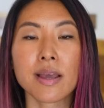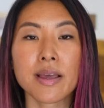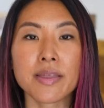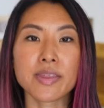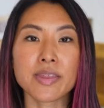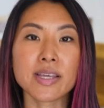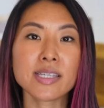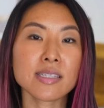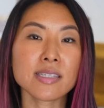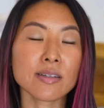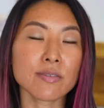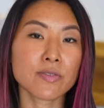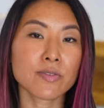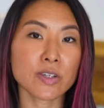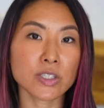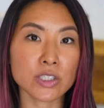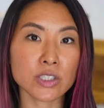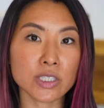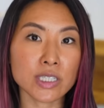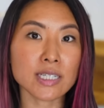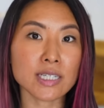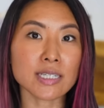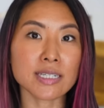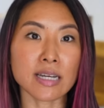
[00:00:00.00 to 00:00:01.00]
This
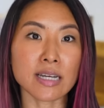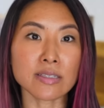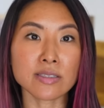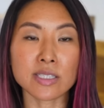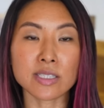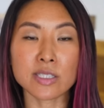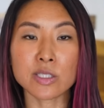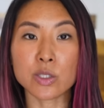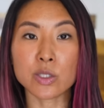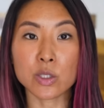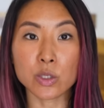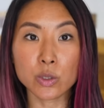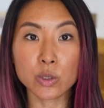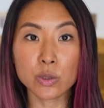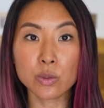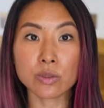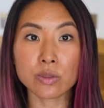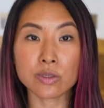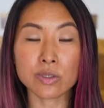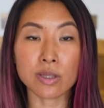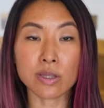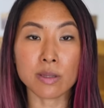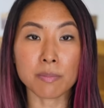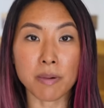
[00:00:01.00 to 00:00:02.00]
officially announces you
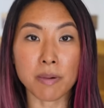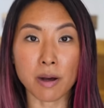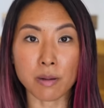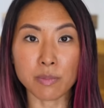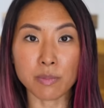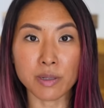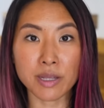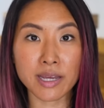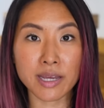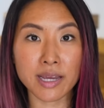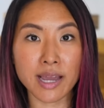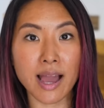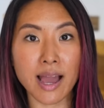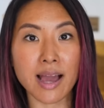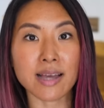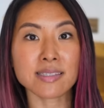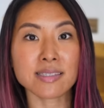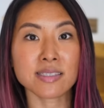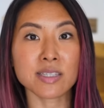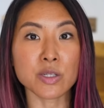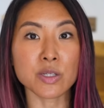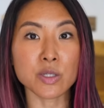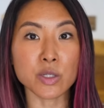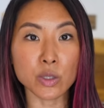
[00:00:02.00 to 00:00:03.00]
to the public
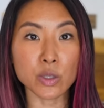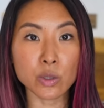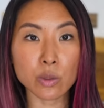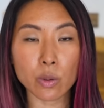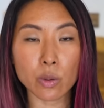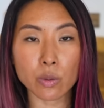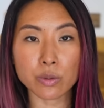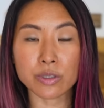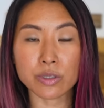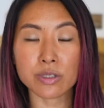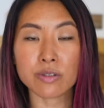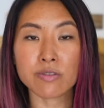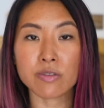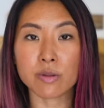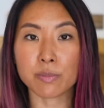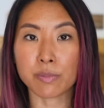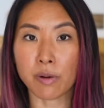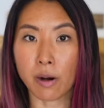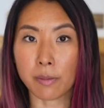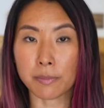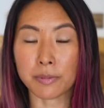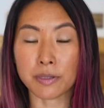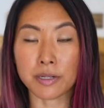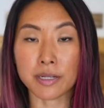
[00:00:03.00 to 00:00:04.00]
as the new owner of the
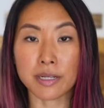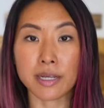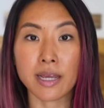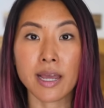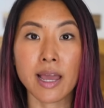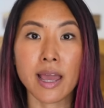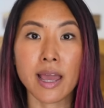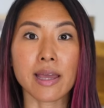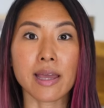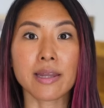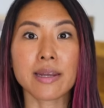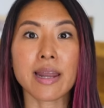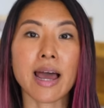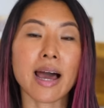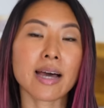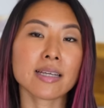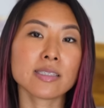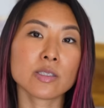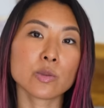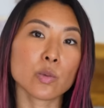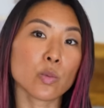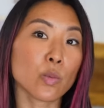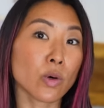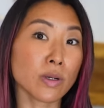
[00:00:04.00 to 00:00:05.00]
property and
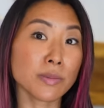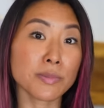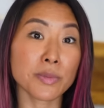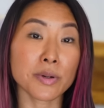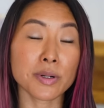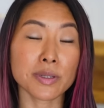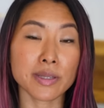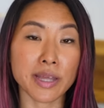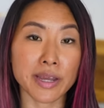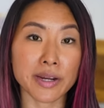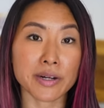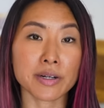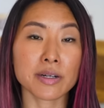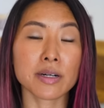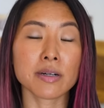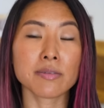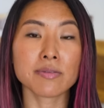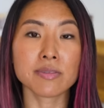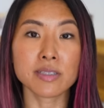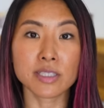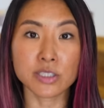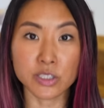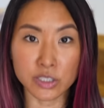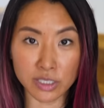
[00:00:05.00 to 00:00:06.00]
adds one more layer
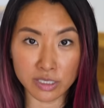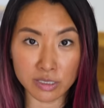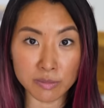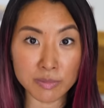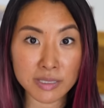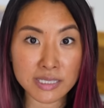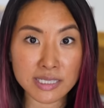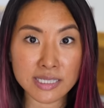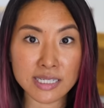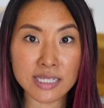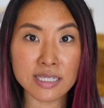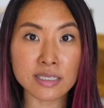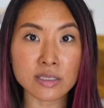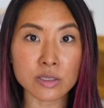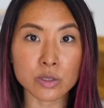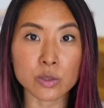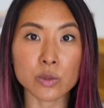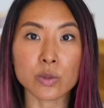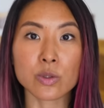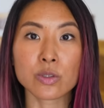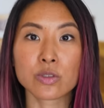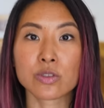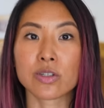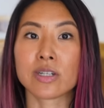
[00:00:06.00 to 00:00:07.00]
of legitimacy
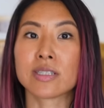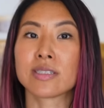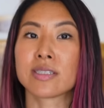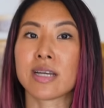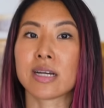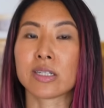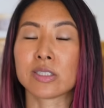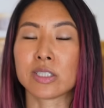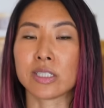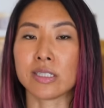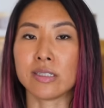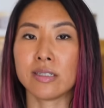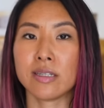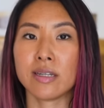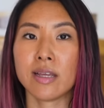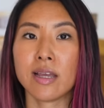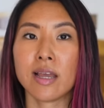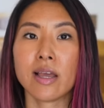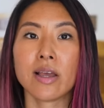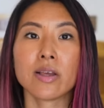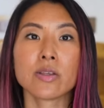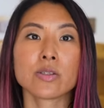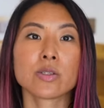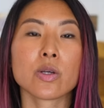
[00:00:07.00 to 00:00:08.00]
to the transaction.
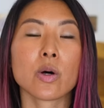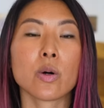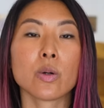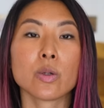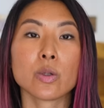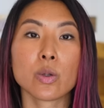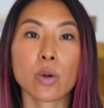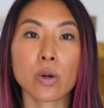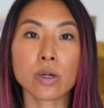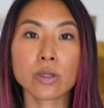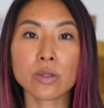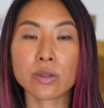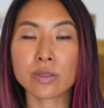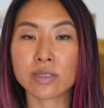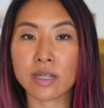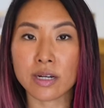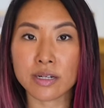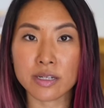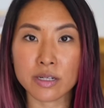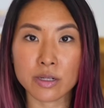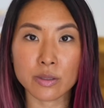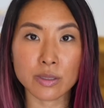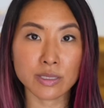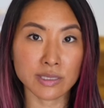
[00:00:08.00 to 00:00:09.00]
So your
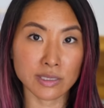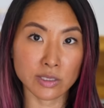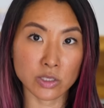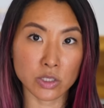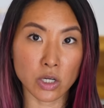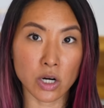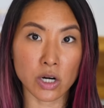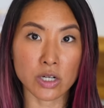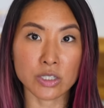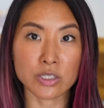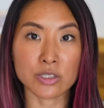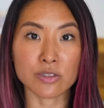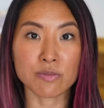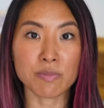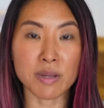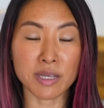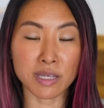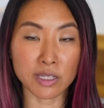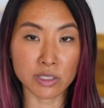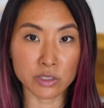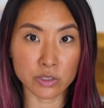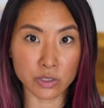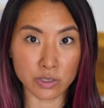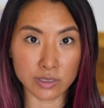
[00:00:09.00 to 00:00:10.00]
notario is in charge of
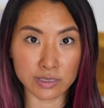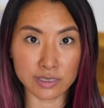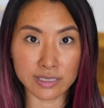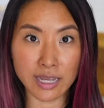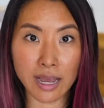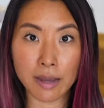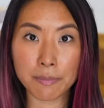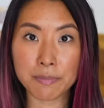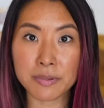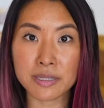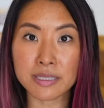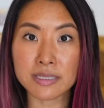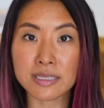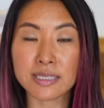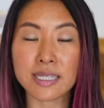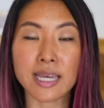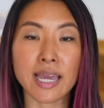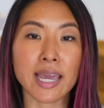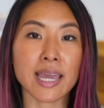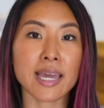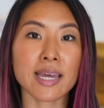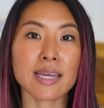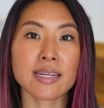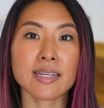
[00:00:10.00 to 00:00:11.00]
making sure this happens,
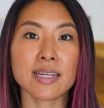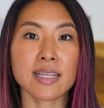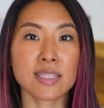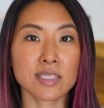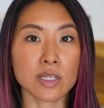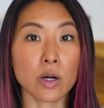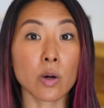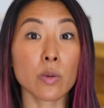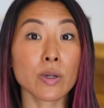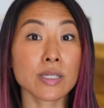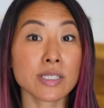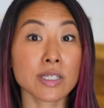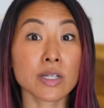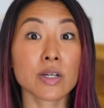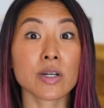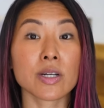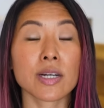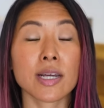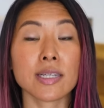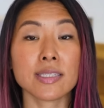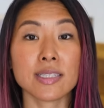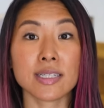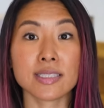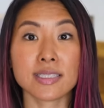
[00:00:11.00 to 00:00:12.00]
and it's always a good
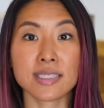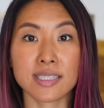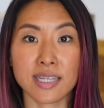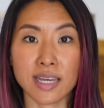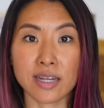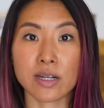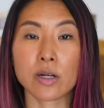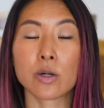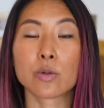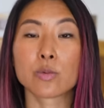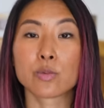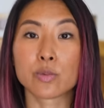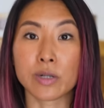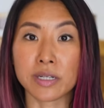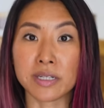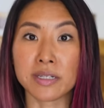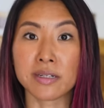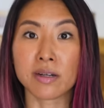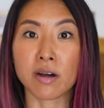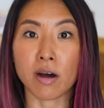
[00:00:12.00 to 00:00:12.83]
idea to get a written